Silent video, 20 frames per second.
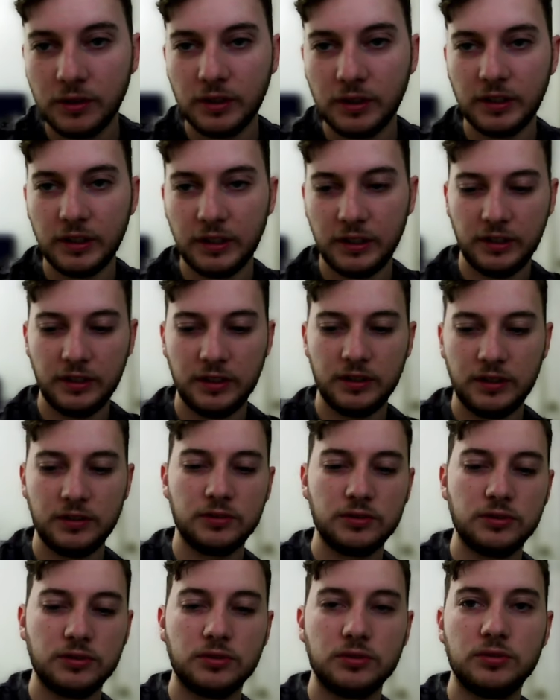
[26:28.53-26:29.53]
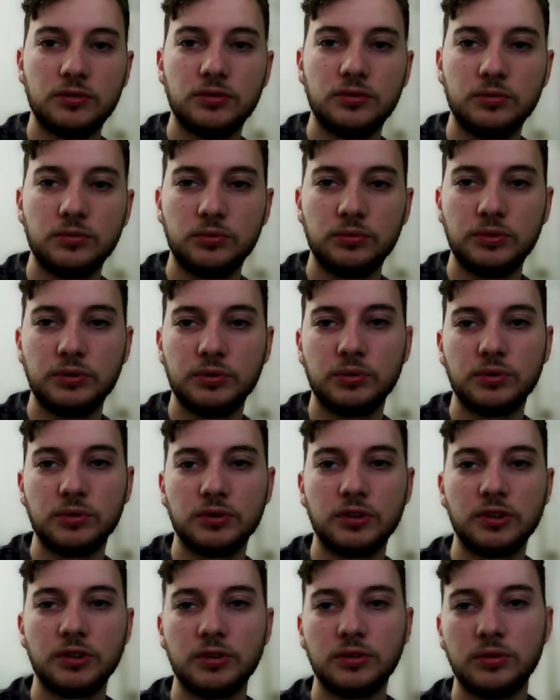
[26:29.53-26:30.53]
and we will
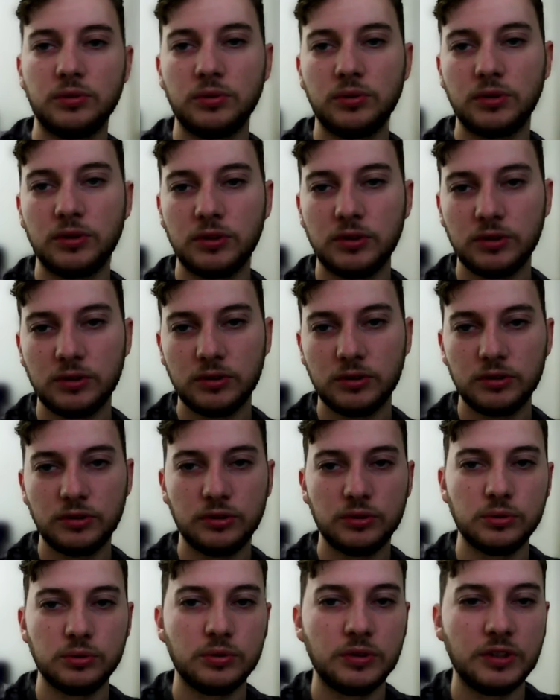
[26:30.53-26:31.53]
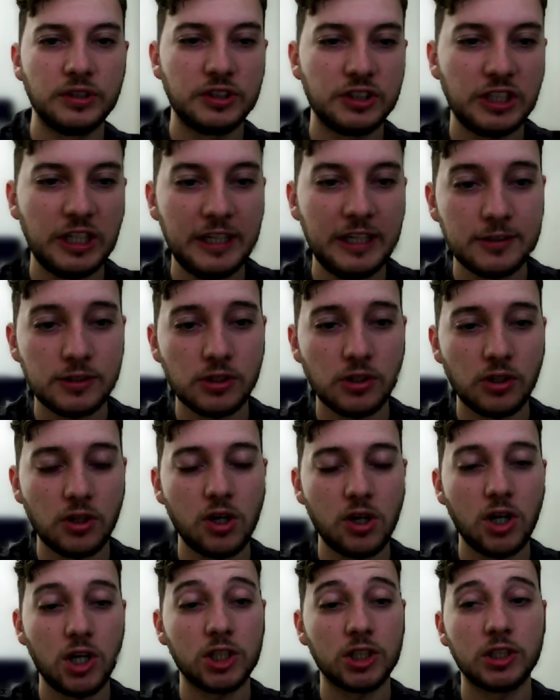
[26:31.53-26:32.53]
go to the
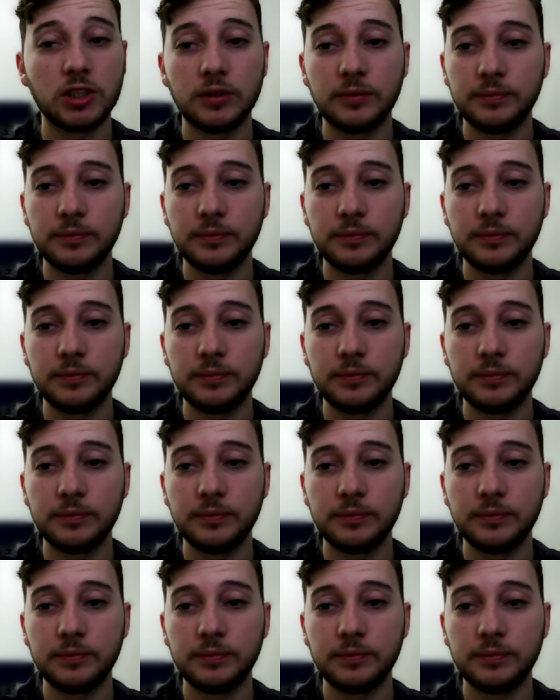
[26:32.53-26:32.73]
changelog.